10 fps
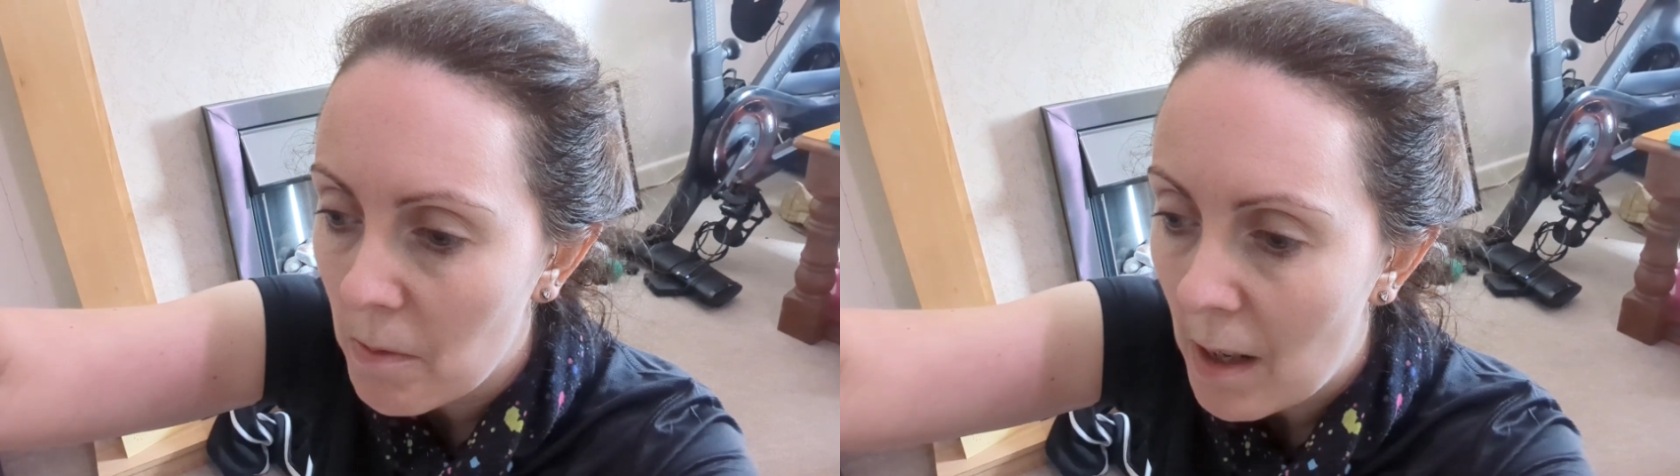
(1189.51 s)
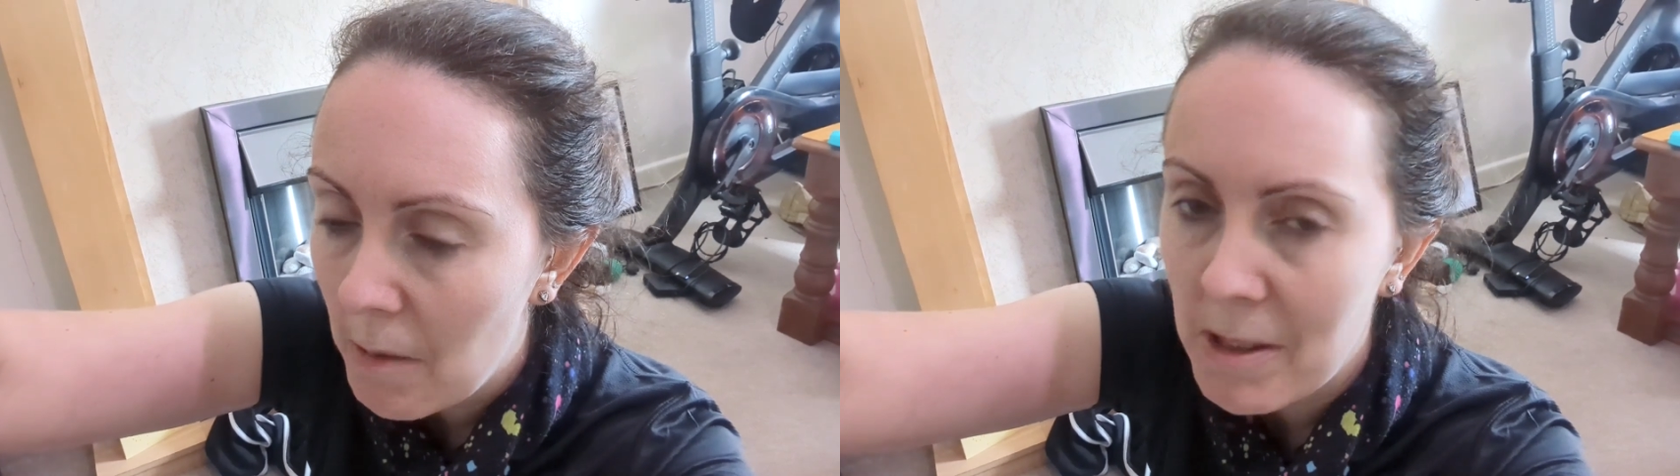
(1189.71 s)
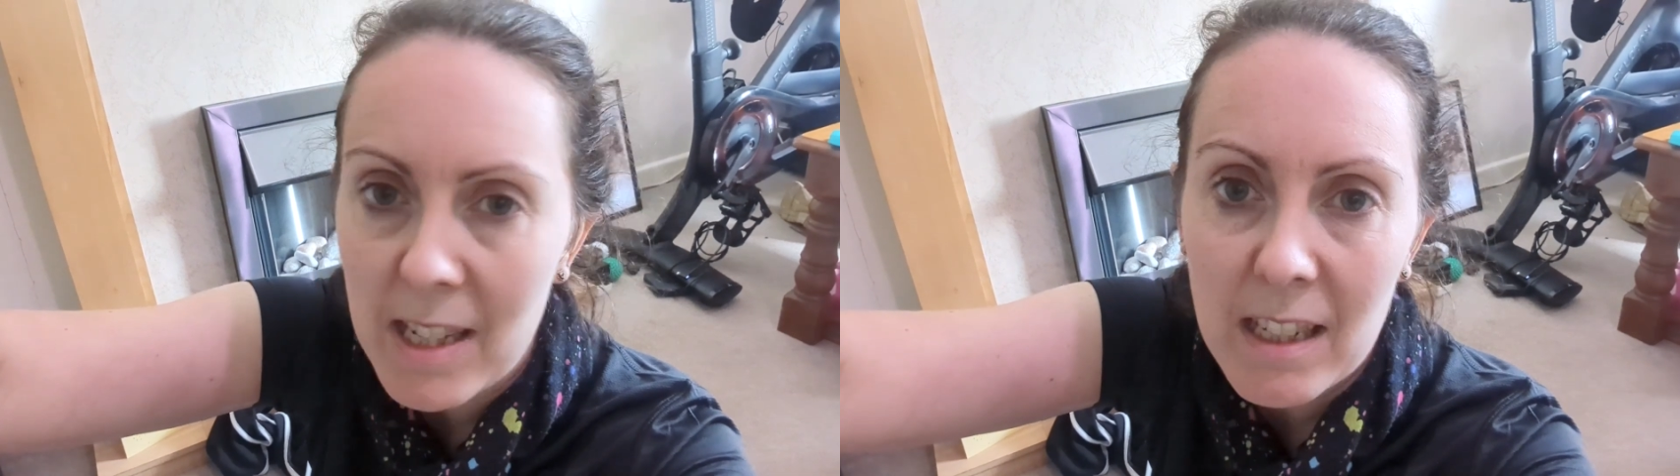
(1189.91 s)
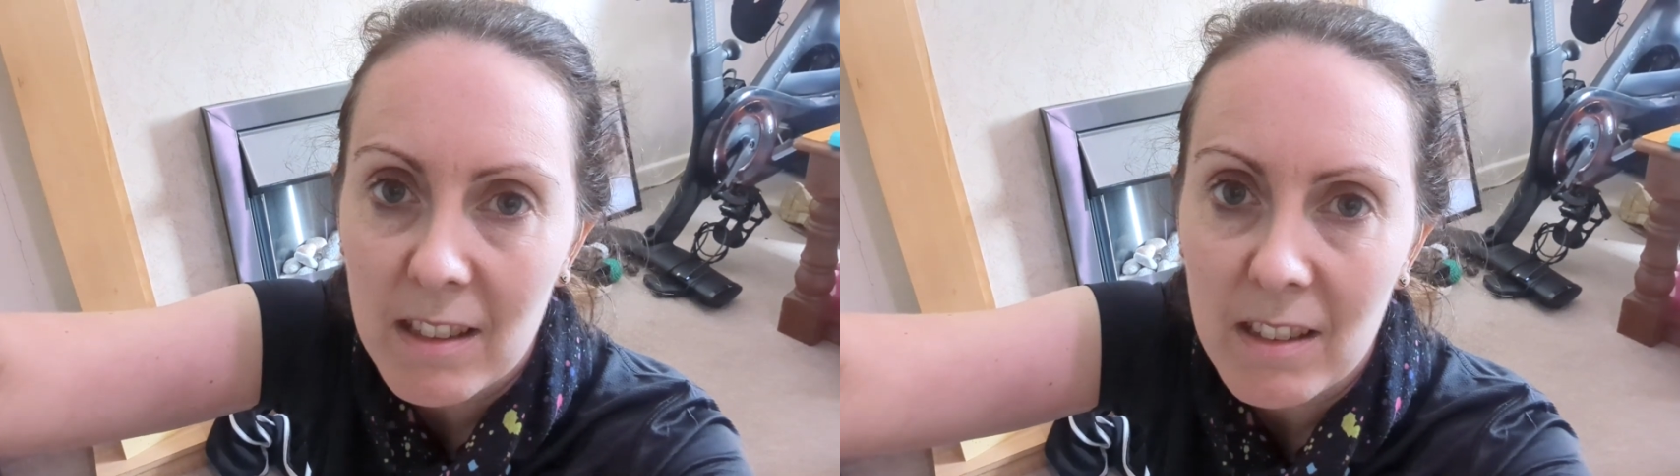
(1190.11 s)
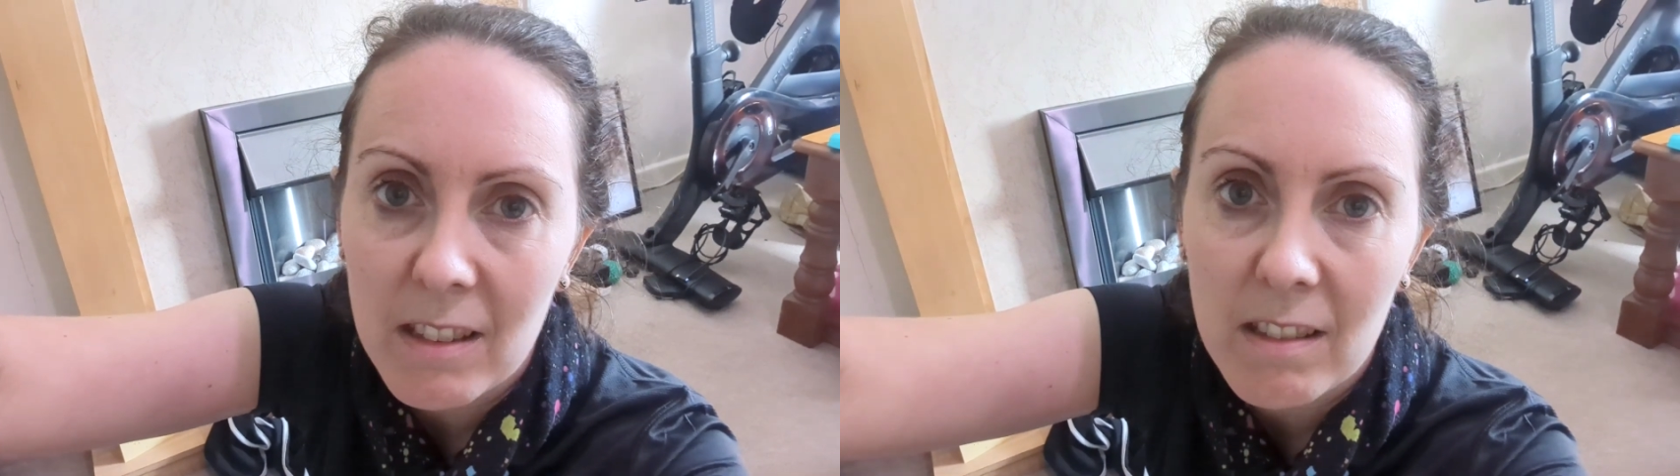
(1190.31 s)
I was
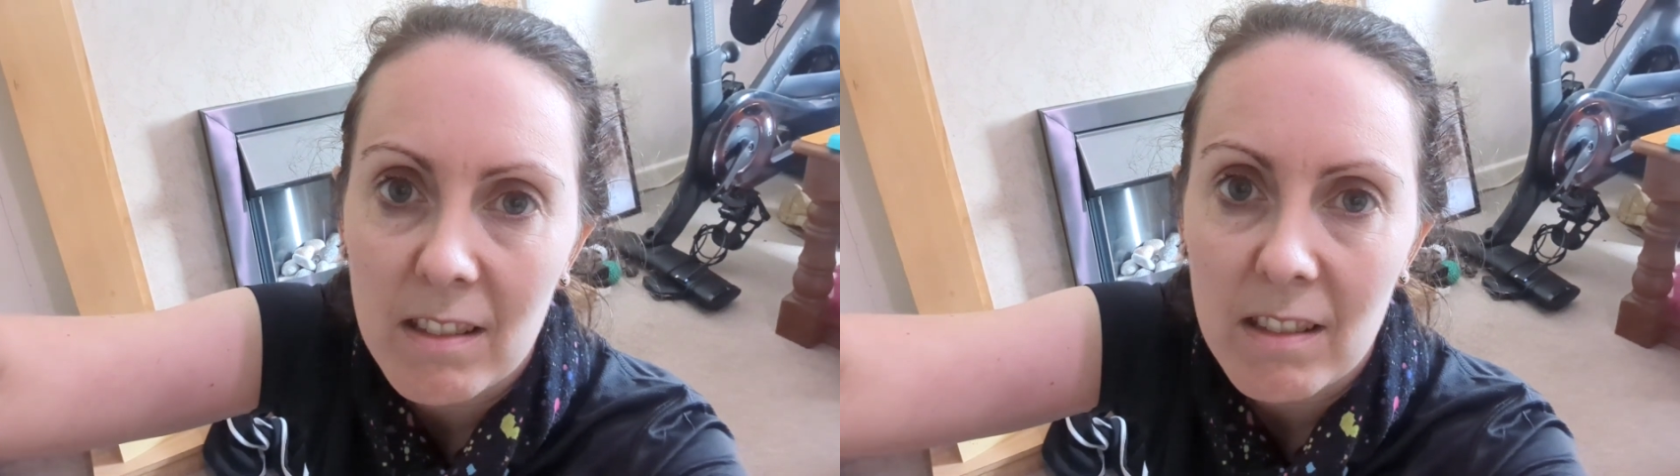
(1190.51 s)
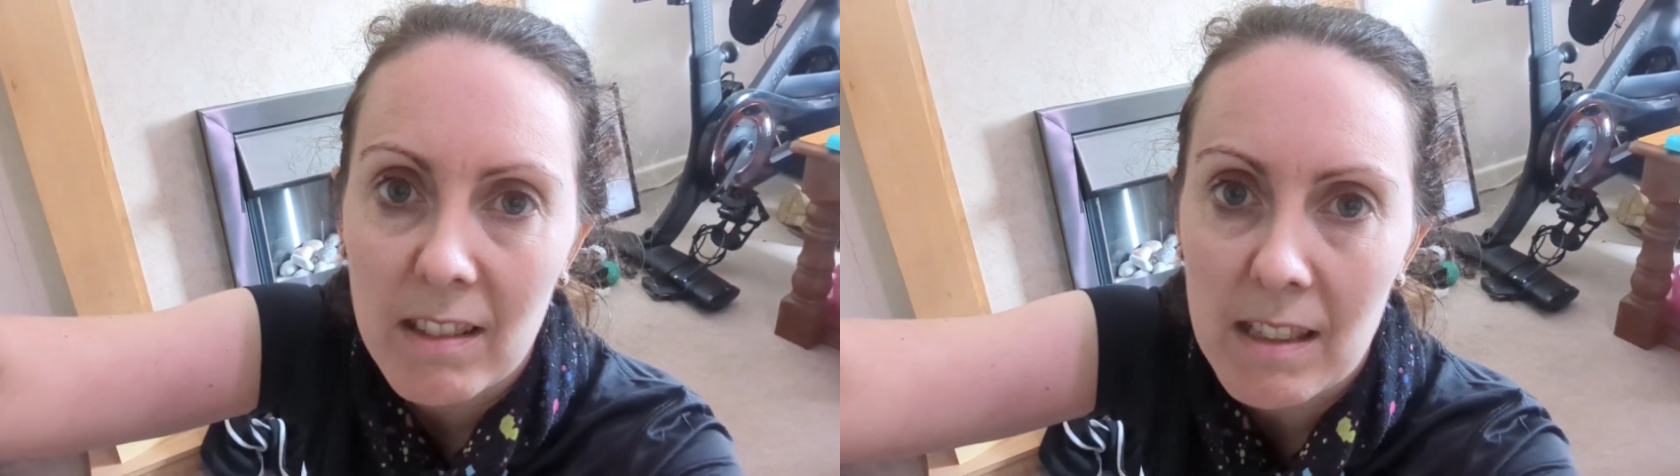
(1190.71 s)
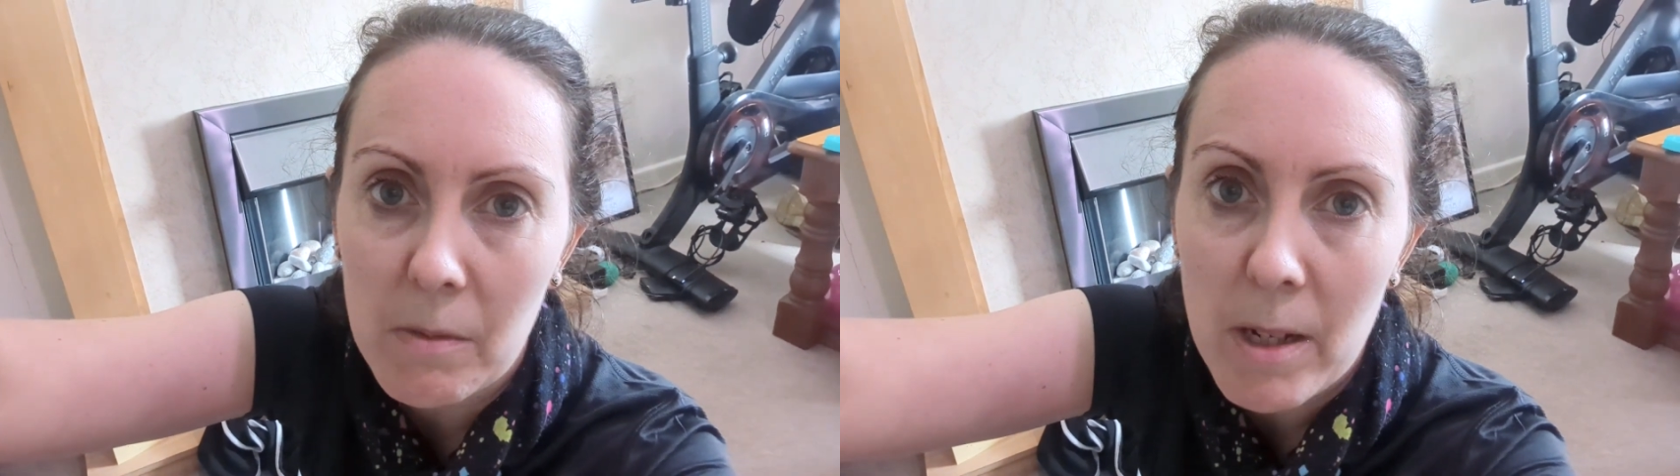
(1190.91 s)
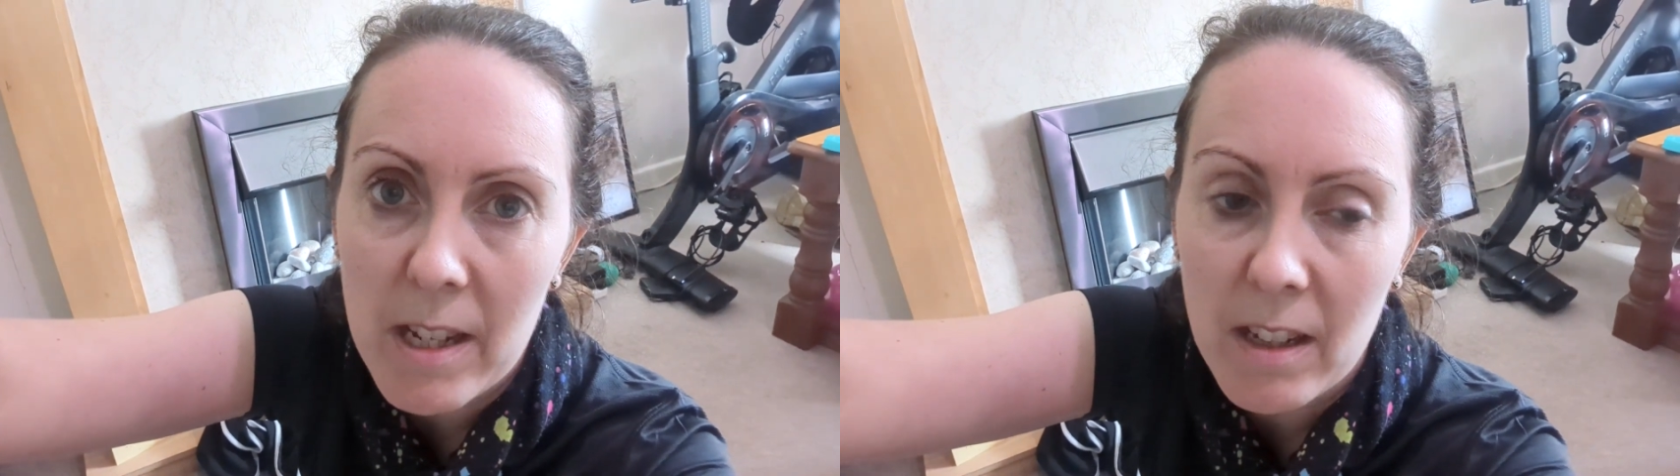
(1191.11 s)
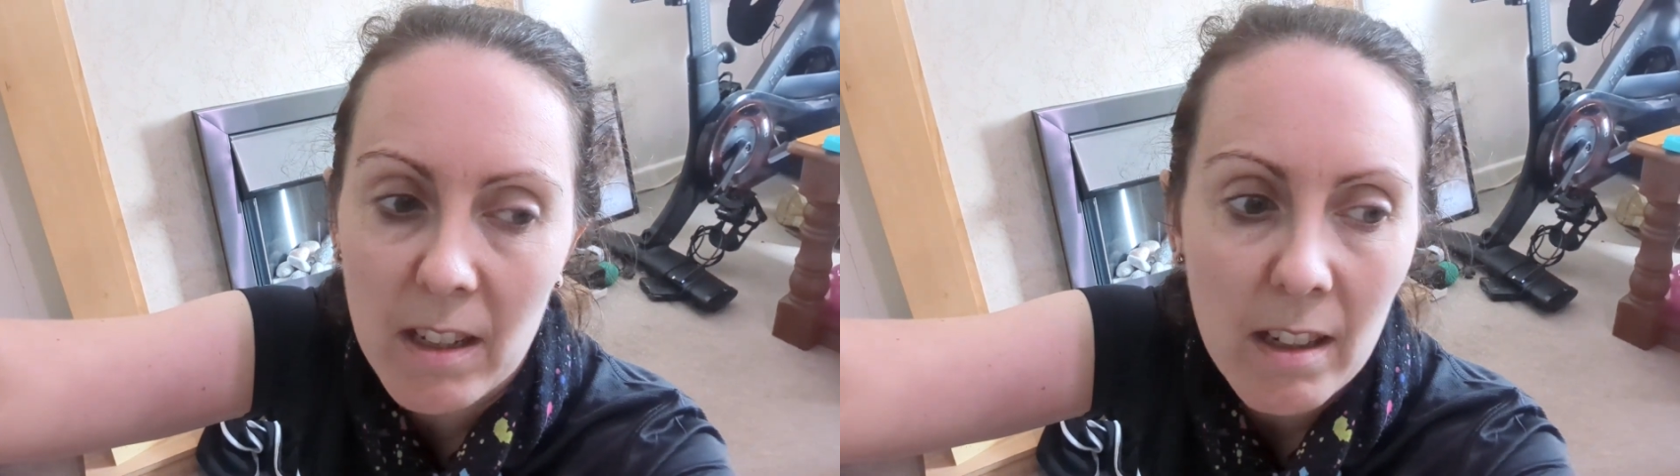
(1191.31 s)
ill last
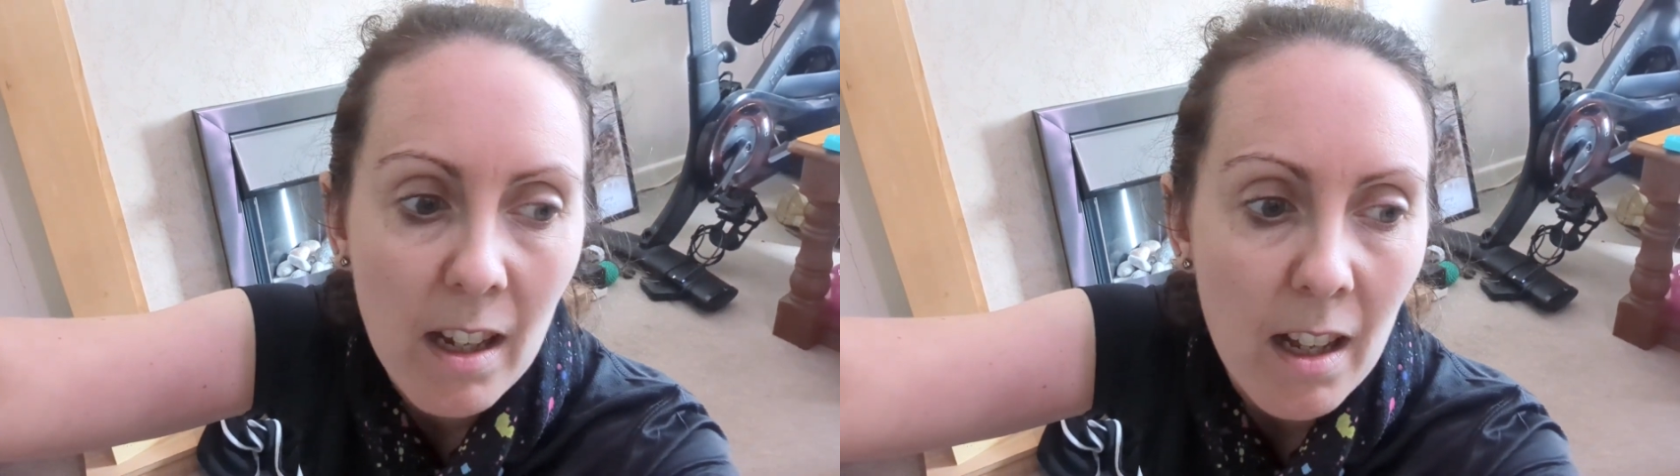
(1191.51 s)
week,